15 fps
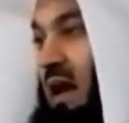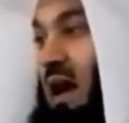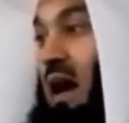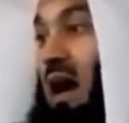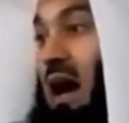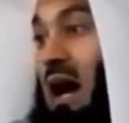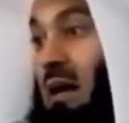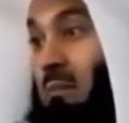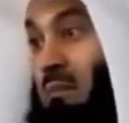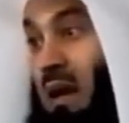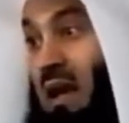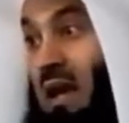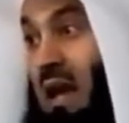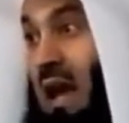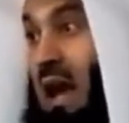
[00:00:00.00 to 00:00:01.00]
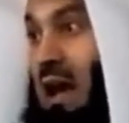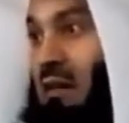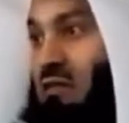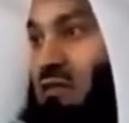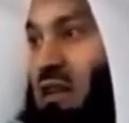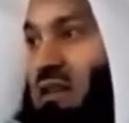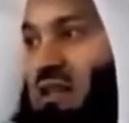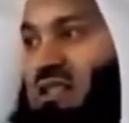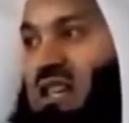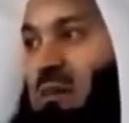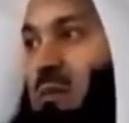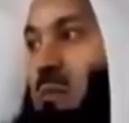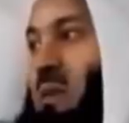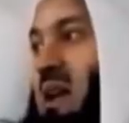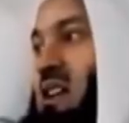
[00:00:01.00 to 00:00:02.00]
I may have, and the
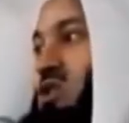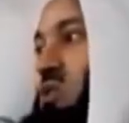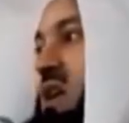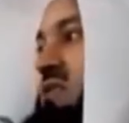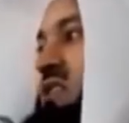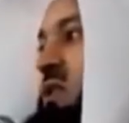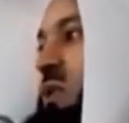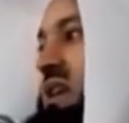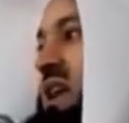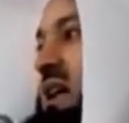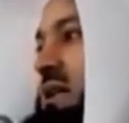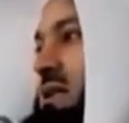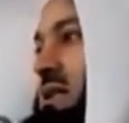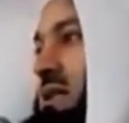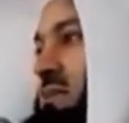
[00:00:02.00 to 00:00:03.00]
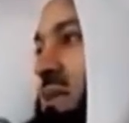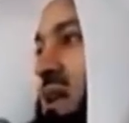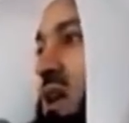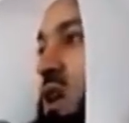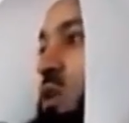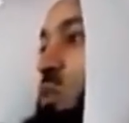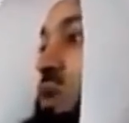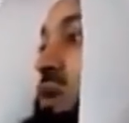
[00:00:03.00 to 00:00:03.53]
same applies to everyone else, we